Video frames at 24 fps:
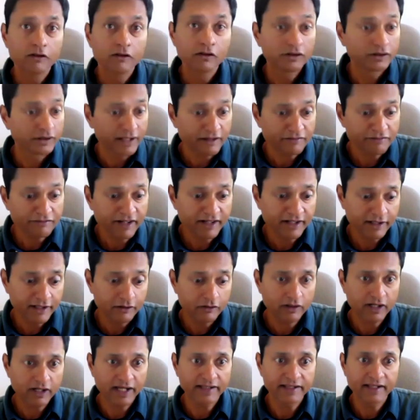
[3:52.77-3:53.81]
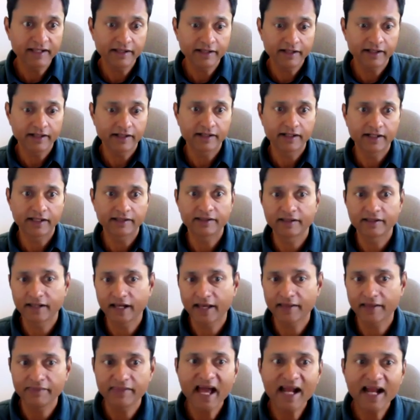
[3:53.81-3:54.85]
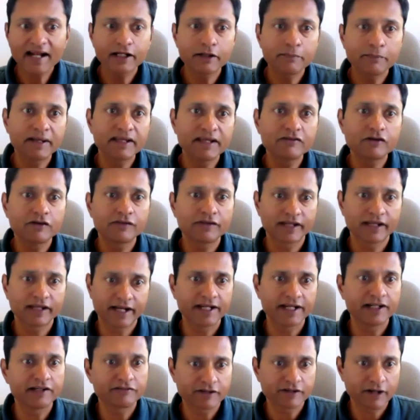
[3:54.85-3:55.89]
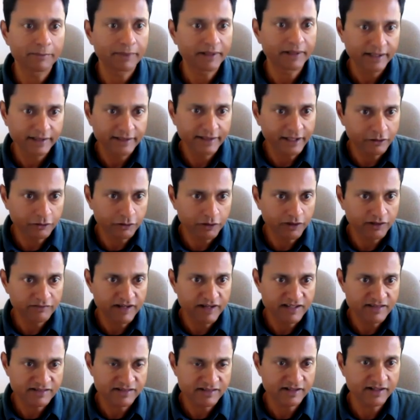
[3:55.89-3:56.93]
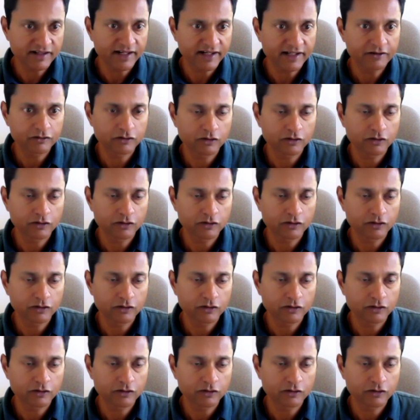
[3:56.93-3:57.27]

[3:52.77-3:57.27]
No, definitely. Look, I think, uh, the, and that depends on the kind of company that you invest in, right?